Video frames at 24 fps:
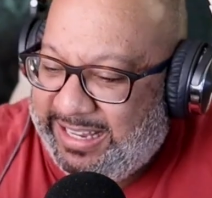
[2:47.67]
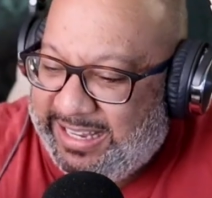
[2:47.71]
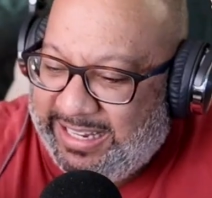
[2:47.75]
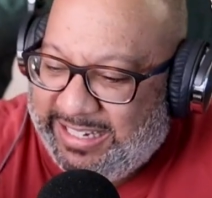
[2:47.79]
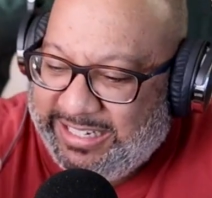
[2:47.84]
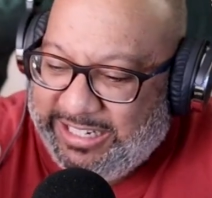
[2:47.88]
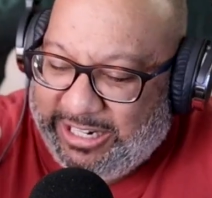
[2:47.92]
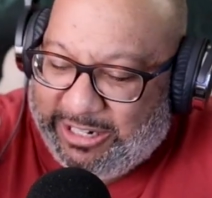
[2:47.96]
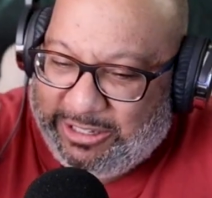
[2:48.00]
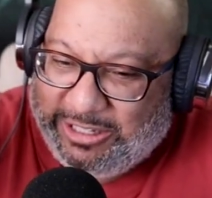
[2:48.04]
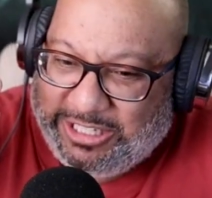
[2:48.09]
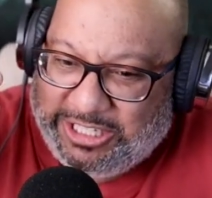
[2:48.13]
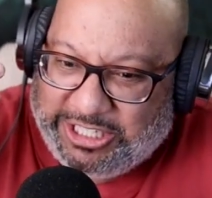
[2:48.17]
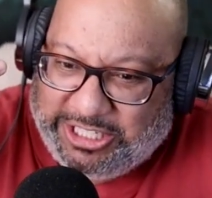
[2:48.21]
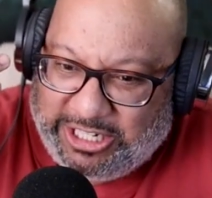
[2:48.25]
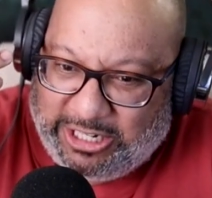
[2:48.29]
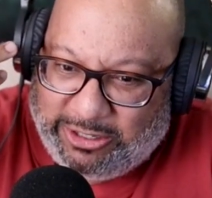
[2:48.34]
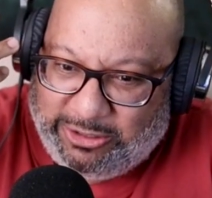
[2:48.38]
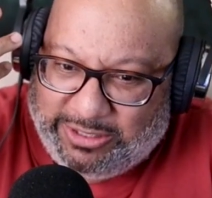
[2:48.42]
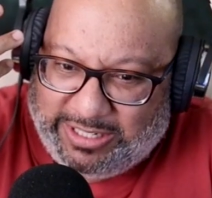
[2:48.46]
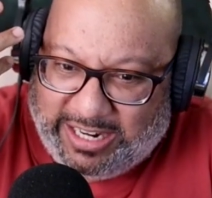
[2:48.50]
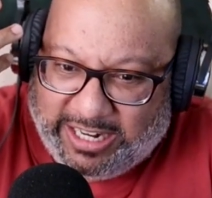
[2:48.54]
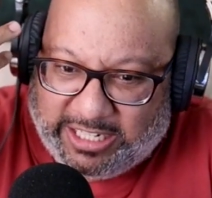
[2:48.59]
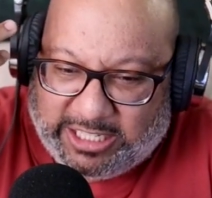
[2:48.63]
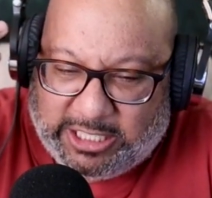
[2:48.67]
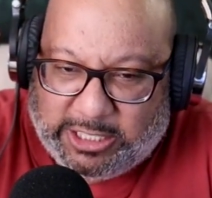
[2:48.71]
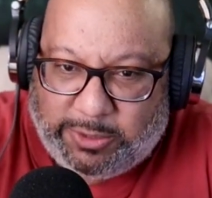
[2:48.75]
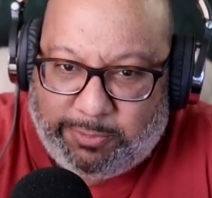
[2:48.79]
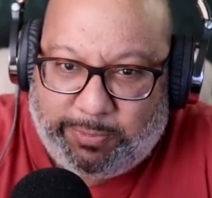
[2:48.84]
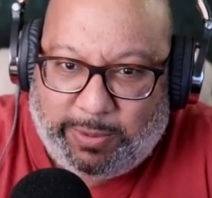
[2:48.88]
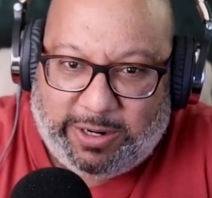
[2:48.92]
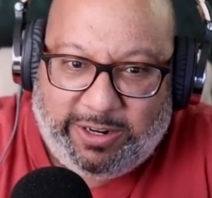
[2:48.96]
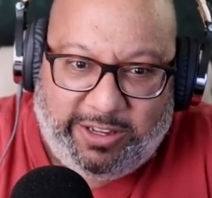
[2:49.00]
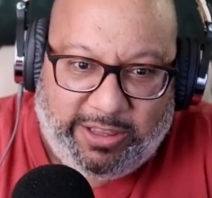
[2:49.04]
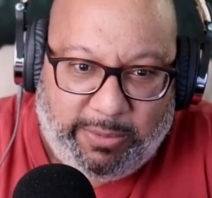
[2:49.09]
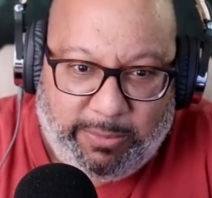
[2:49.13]
You know, this show's like
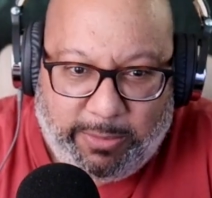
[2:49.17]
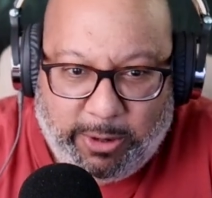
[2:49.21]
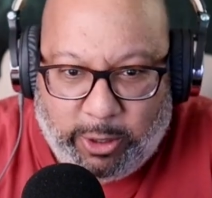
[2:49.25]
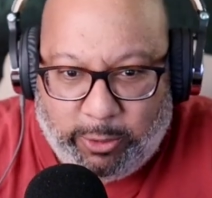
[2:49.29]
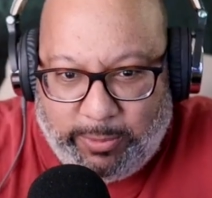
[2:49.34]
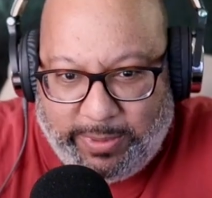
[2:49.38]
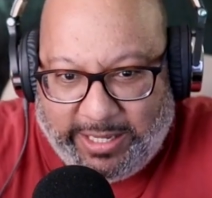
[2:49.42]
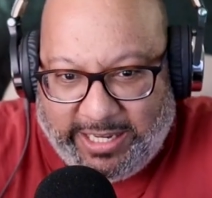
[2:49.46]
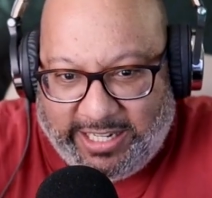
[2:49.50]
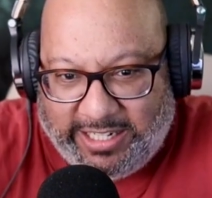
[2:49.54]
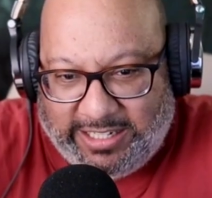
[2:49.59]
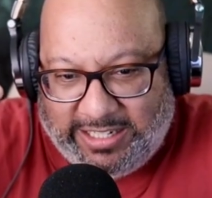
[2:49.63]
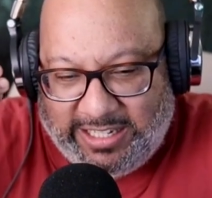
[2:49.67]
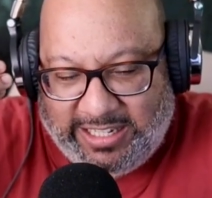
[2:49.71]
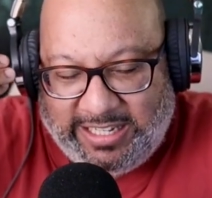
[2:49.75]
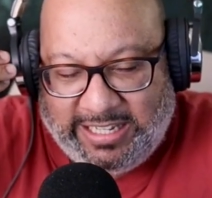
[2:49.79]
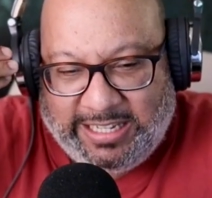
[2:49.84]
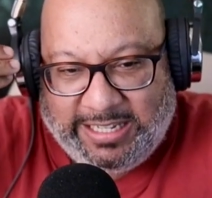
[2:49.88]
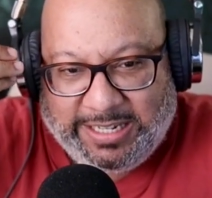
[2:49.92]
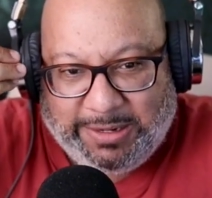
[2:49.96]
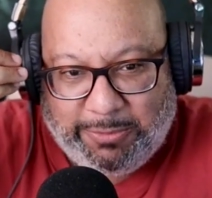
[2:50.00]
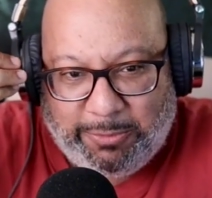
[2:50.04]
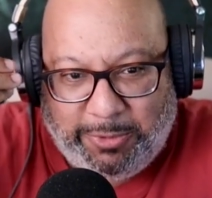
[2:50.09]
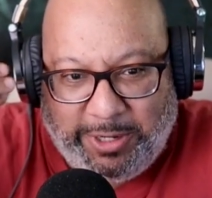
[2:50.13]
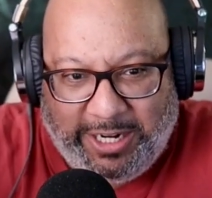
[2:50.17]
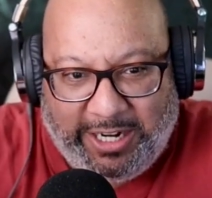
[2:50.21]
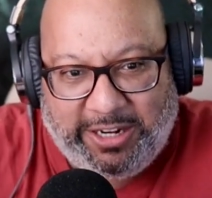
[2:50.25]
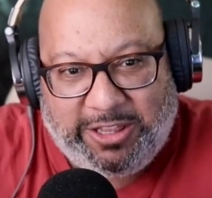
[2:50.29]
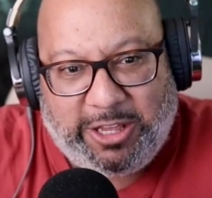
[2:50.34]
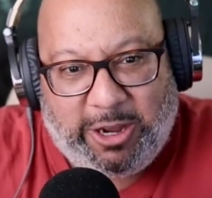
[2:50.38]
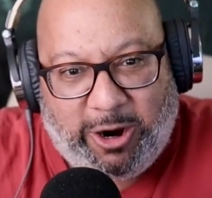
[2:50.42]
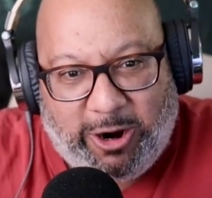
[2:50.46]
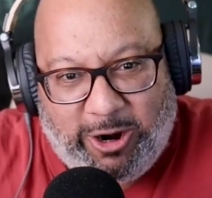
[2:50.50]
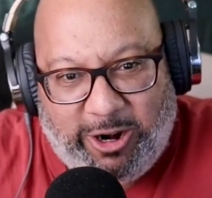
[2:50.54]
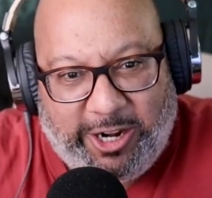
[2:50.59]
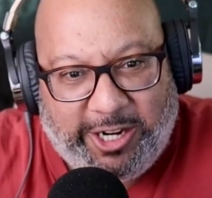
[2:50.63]
spur of the moment. I'm reading the
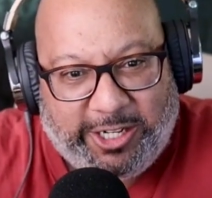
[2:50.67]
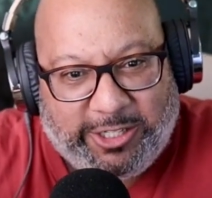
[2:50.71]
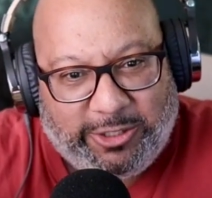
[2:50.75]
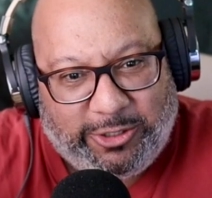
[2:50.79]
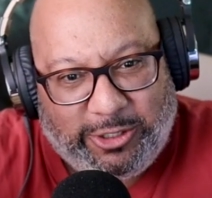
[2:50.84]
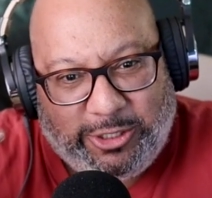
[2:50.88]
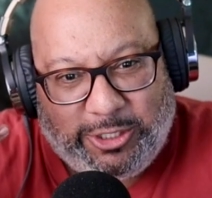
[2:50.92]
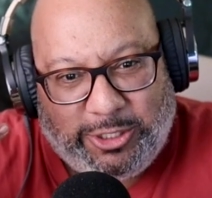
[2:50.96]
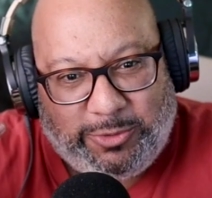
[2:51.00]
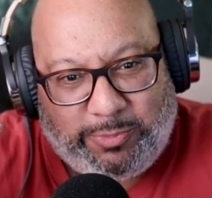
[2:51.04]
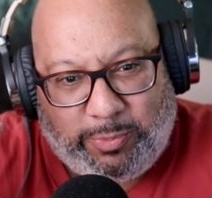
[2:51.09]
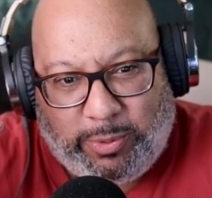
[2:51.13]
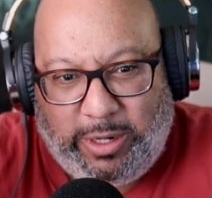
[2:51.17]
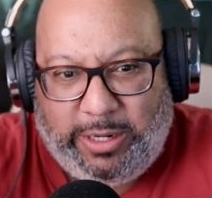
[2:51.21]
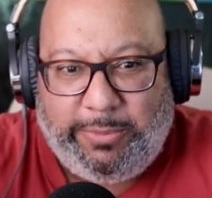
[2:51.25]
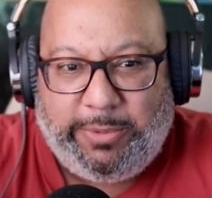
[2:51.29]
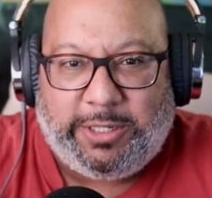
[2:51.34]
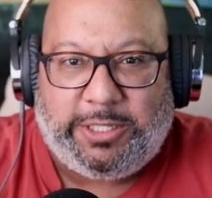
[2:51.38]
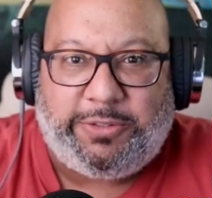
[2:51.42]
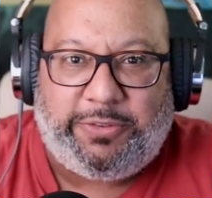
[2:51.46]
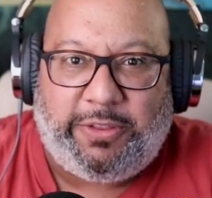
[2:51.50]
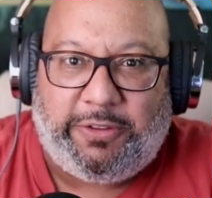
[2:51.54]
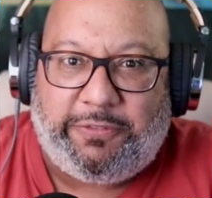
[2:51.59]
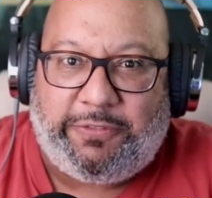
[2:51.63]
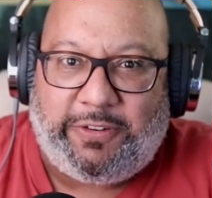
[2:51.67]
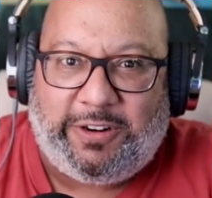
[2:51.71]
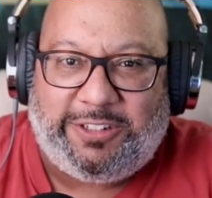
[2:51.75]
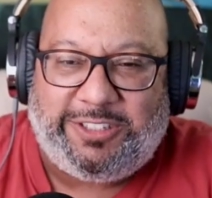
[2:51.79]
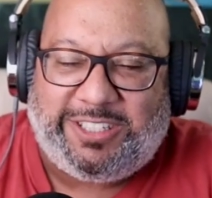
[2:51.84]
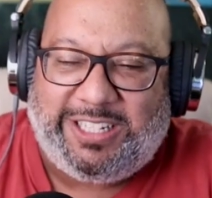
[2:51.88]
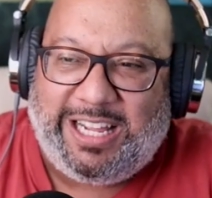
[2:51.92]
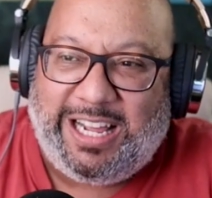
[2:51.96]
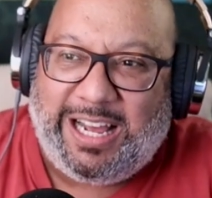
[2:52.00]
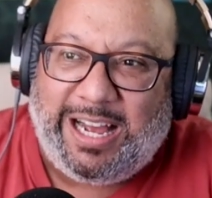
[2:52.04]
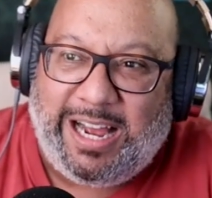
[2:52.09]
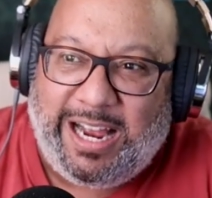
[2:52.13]
articles pretty much for the first
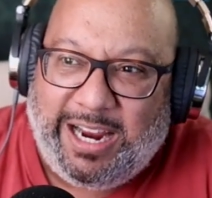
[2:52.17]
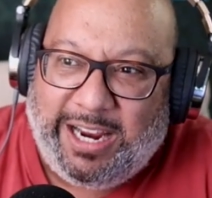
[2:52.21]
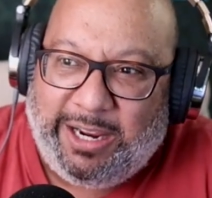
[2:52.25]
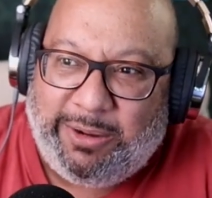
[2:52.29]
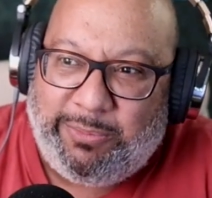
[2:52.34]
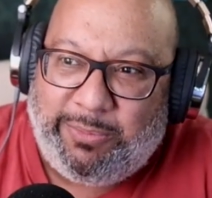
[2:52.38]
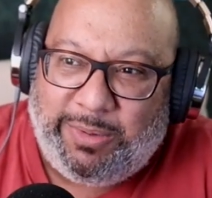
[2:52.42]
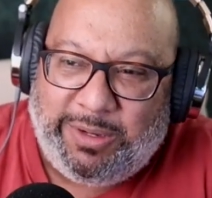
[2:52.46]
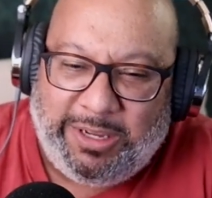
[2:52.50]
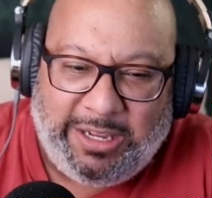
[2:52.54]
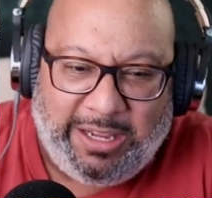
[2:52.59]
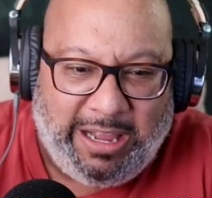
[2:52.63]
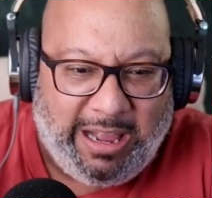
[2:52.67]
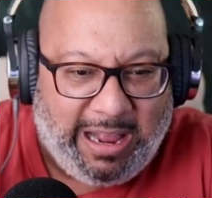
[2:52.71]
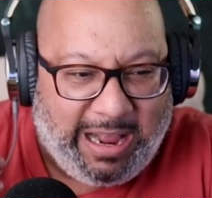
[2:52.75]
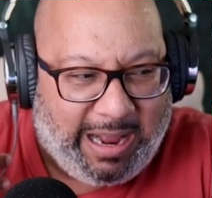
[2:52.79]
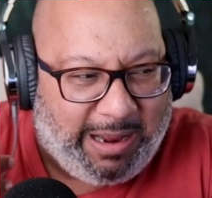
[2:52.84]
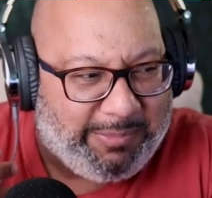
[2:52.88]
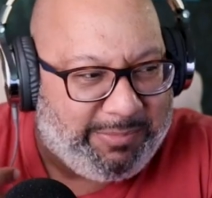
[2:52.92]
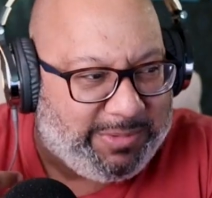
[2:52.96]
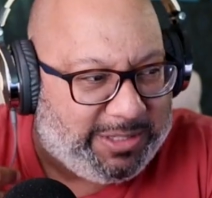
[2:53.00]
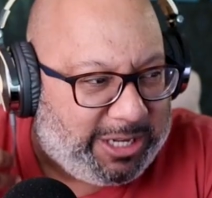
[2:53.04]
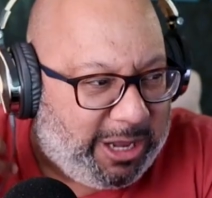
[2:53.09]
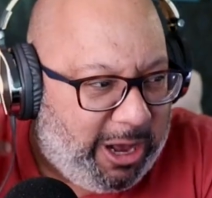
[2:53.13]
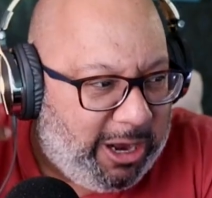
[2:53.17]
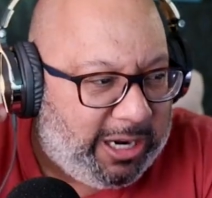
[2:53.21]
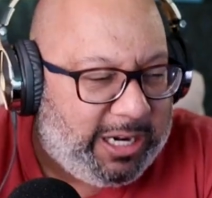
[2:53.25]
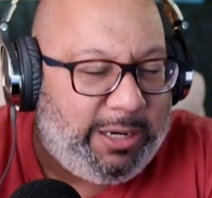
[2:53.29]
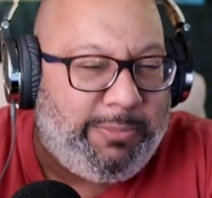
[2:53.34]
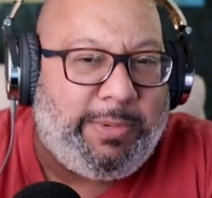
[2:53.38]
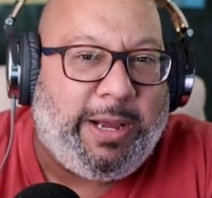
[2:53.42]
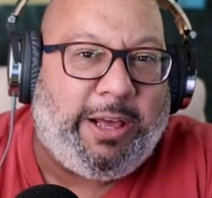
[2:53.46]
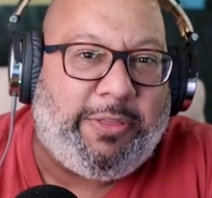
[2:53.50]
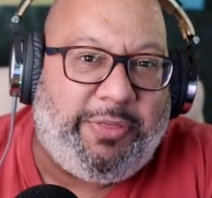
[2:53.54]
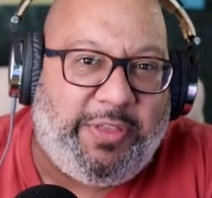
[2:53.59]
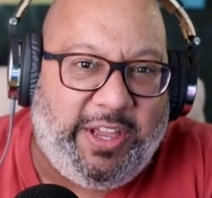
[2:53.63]
time. I'm talking
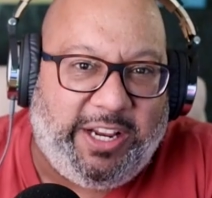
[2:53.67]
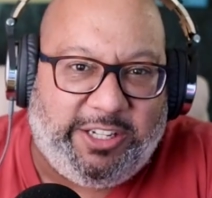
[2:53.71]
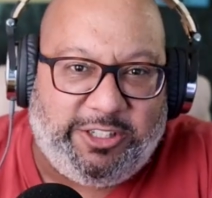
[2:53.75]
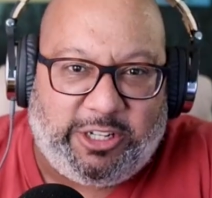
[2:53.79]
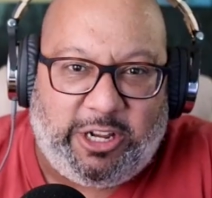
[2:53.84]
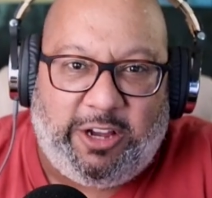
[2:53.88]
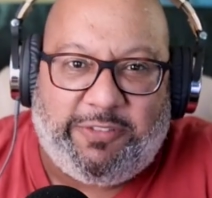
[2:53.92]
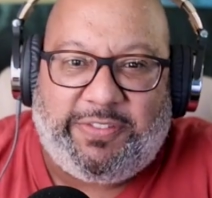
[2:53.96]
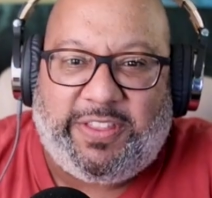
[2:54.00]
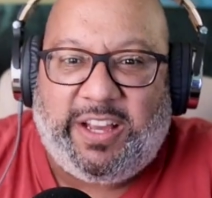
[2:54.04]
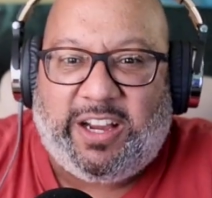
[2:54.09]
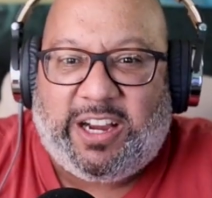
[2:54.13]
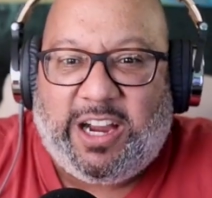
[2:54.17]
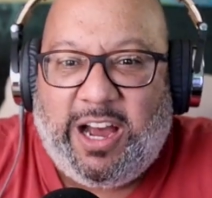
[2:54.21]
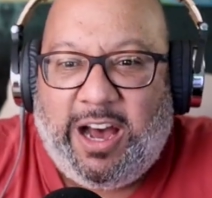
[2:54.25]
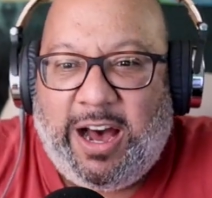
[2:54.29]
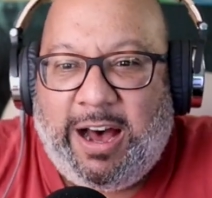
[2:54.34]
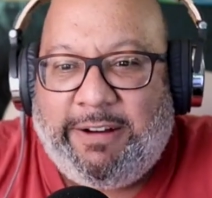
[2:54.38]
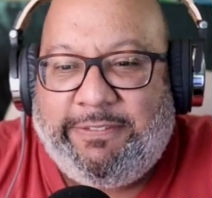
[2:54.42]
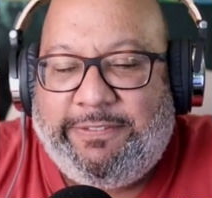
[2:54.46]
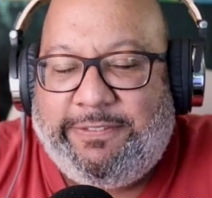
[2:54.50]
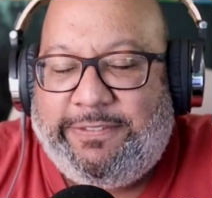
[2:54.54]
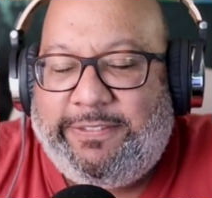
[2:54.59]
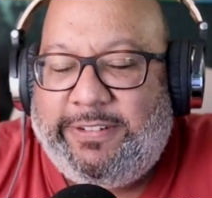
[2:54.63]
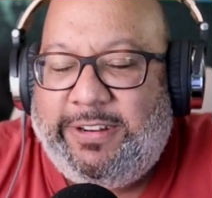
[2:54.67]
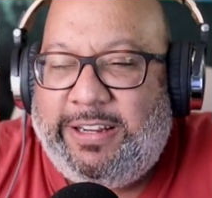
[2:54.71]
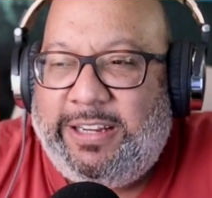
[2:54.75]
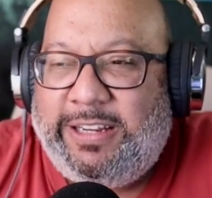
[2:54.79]
about things off the cuff.